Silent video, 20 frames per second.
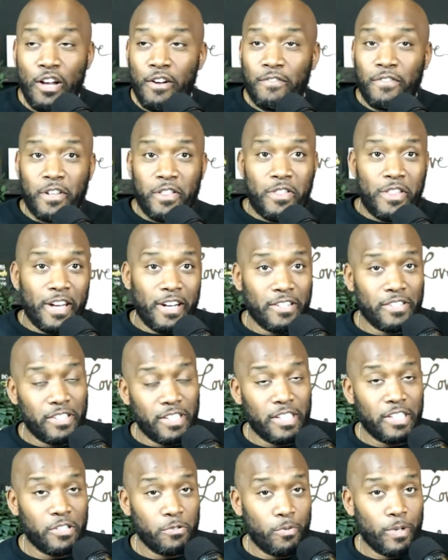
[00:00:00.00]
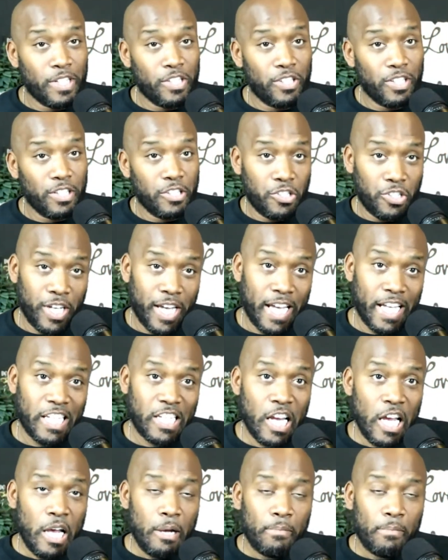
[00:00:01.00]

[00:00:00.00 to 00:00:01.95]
for their situation to change